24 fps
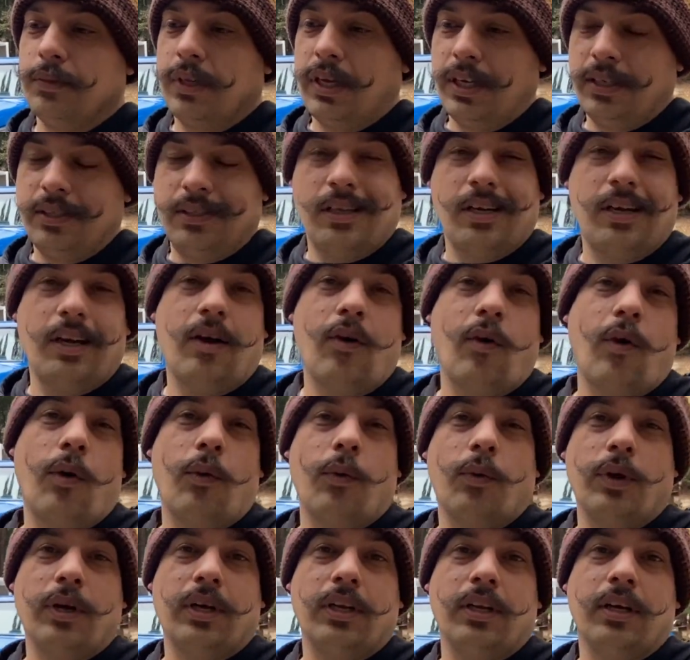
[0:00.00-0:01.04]
I said how I
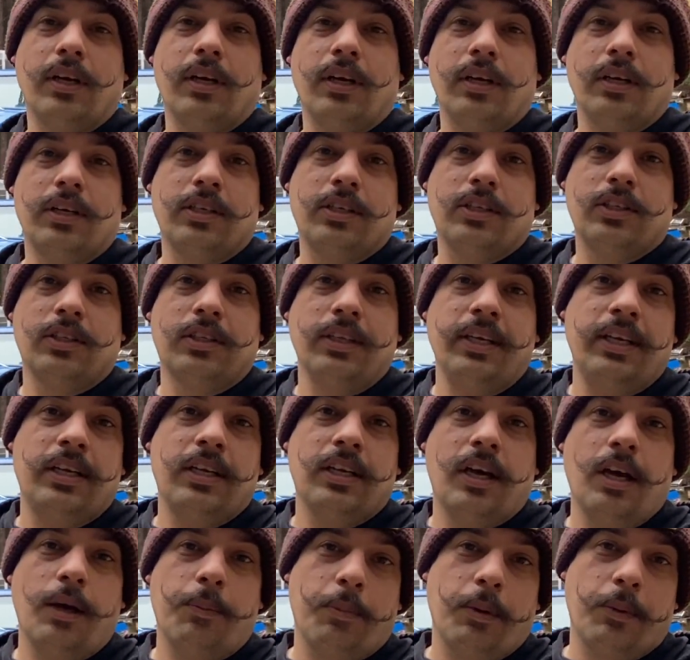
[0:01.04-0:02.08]
wanted to clean up.